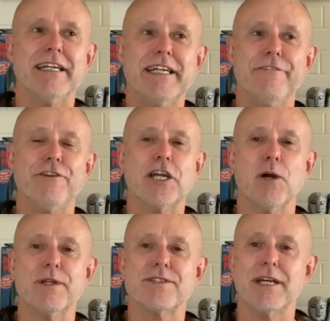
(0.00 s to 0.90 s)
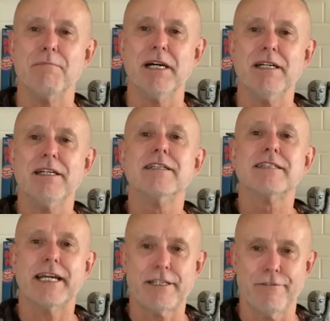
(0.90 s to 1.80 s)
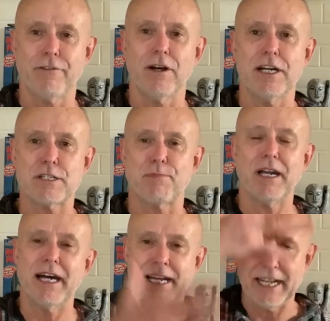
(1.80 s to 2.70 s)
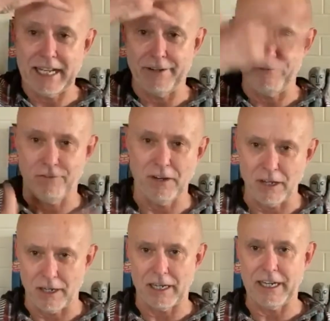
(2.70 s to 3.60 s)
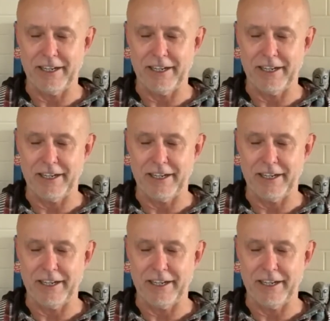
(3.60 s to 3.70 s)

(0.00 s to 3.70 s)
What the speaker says: If you go in summer, take your fly spray and a fly